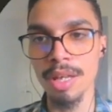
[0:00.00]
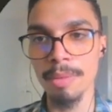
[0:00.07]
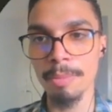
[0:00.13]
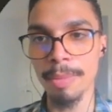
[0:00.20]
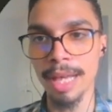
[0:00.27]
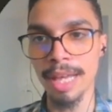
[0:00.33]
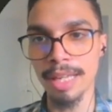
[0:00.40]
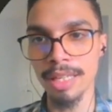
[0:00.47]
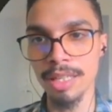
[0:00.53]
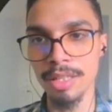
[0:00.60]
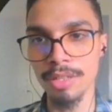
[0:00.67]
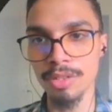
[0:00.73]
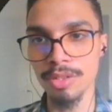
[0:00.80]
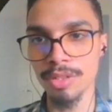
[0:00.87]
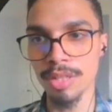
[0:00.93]

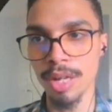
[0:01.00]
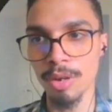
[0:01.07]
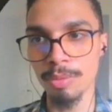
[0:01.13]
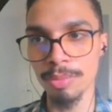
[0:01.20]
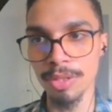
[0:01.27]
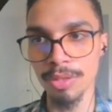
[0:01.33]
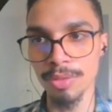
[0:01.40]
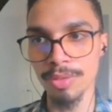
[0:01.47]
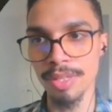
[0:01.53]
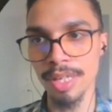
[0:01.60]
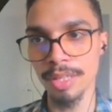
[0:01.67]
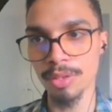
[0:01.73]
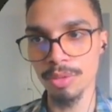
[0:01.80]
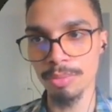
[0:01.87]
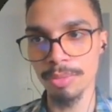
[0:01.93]
package that we'll be
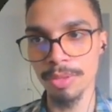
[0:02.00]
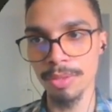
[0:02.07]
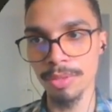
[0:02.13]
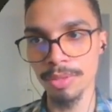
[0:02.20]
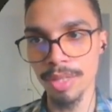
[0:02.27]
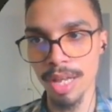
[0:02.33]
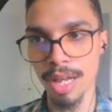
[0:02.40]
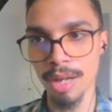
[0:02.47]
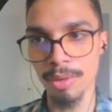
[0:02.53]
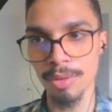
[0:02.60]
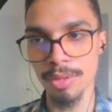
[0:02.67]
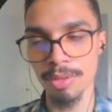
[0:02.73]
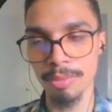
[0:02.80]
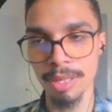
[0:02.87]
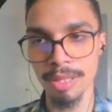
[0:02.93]
using to build our
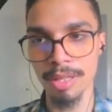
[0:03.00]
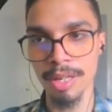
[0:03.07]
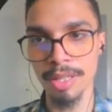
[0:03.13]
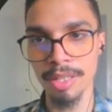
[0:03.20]
command line